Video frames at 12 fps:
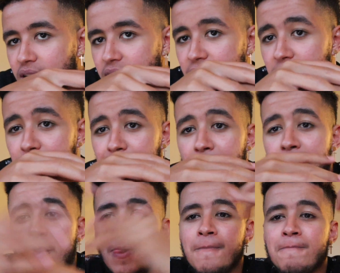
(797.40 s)
Um,
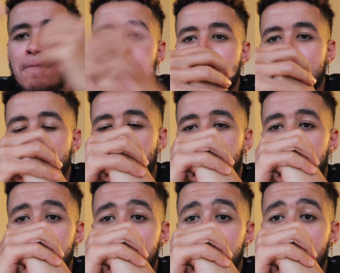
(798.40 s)

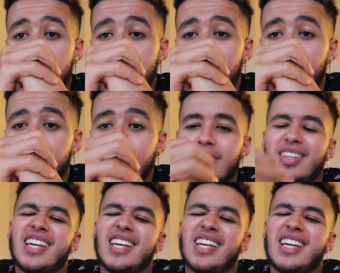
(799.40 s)
here's, um,